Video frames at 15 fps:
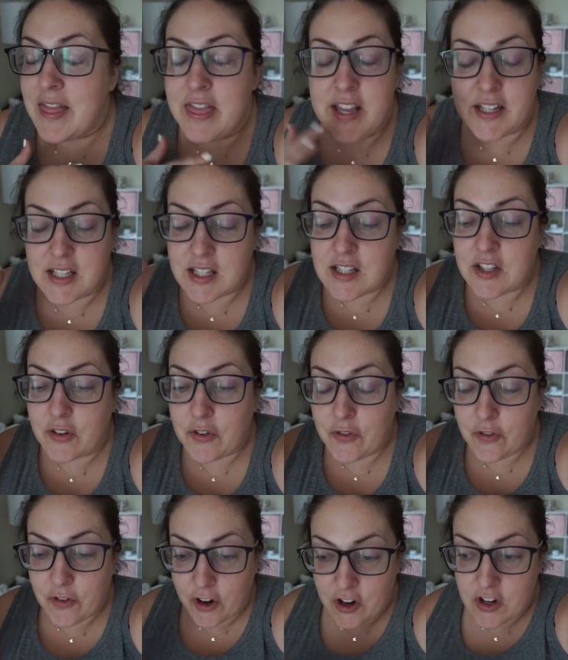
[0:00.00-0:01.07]
this is the
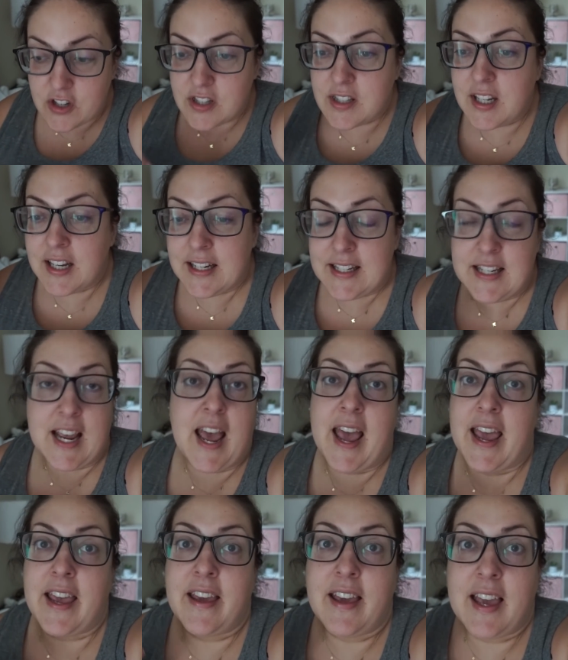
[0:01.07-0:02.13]
first
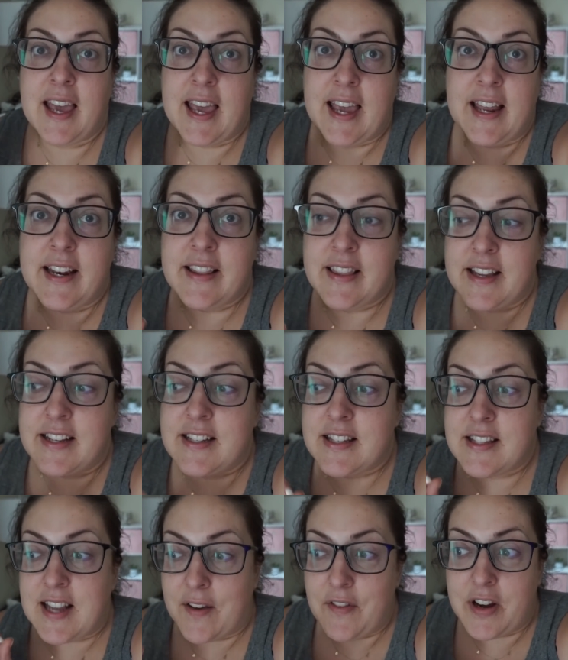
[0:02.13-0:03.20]
day in this
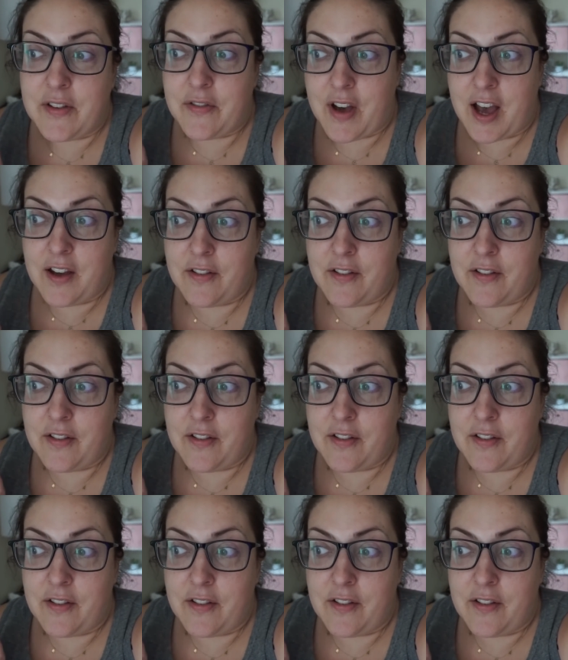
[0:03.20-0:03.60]
42